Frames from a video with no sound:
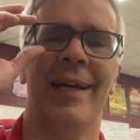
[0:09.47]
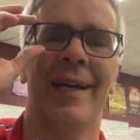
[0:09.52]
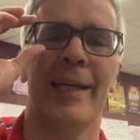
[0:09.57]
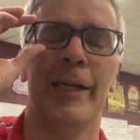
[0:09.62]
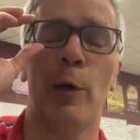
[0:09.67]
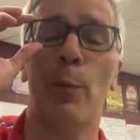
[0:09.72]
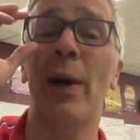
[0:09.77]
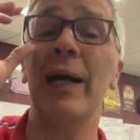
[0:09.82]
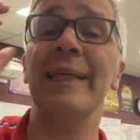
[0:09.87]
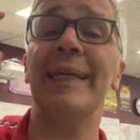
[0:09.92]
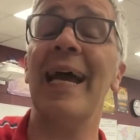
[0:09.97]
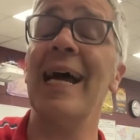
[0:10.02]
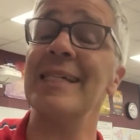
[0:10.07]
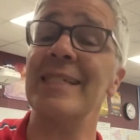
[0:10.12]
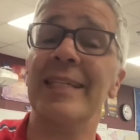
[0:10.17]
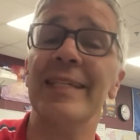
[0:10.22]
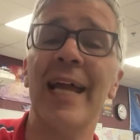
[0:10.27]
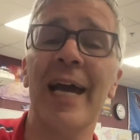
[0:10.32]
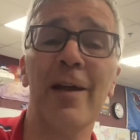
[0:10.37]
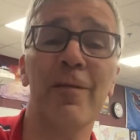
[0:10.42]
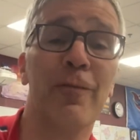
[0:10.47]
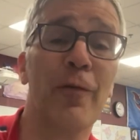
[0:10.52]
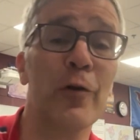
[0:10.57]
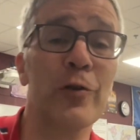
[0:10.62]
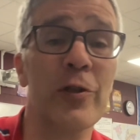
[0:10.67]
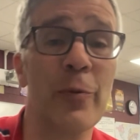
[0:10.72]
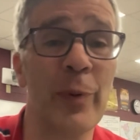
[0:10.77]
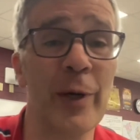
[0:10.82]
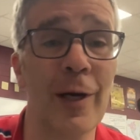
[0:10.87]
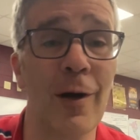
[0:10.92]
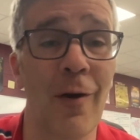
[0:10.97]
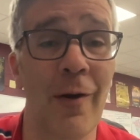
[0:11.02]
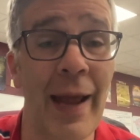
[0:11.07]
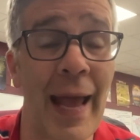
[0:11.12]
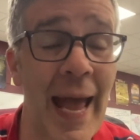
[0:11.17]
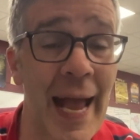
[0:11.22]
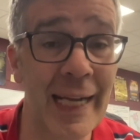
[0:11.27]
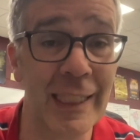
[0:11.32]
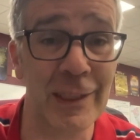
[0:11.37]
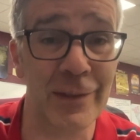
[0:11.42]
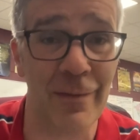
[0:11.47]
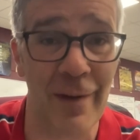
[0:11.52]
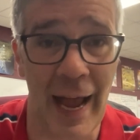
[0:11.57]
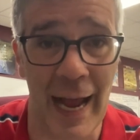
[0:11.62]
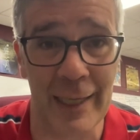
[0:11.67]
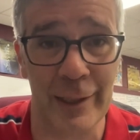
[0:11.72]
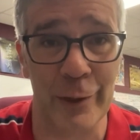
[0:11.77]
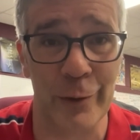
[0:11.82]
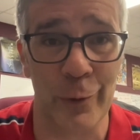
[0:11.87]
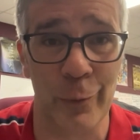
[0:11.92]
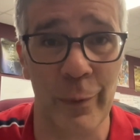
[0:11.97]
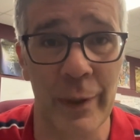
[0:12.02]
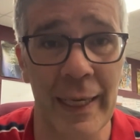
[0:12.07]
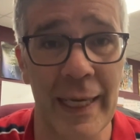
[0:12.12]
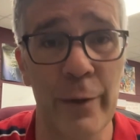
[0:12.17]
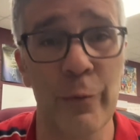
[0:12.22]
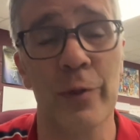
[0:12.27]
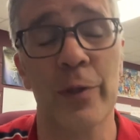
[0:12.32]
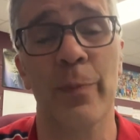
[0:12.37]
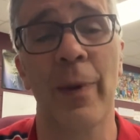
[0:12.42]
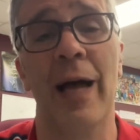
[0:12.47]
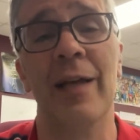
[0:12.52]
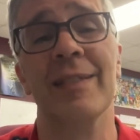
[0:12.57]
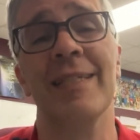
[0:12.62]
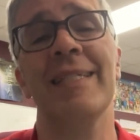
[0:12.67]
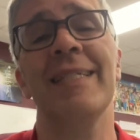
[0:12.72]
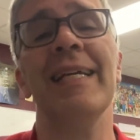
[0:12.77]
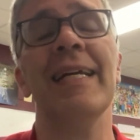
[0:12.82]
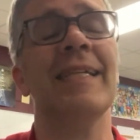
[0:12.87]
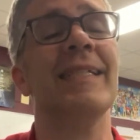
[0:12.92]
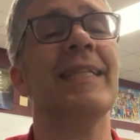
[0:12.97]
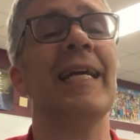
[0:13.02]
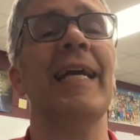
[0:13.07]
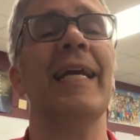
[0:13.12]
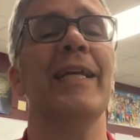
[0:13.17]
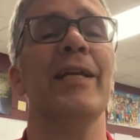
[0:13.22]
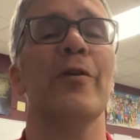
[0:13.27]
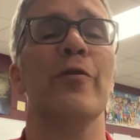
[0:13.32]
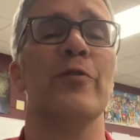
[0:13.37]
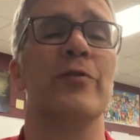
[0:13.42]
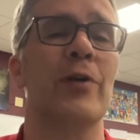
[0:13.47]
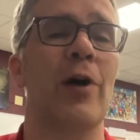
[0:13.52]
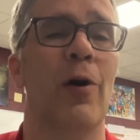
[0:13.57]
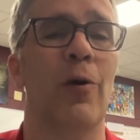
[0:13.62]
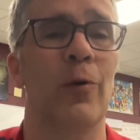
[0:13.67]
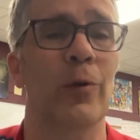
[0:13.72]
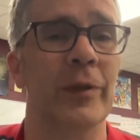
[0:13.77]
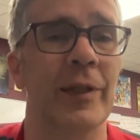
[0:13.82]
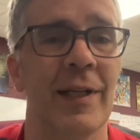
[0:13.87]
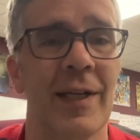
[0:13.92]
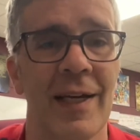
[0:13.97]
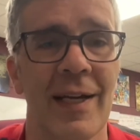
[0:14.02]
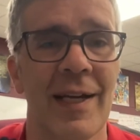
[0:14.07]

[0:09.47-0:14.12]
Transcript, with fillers: Now, my guest today first appeared on X Factor when he was about 16 years old.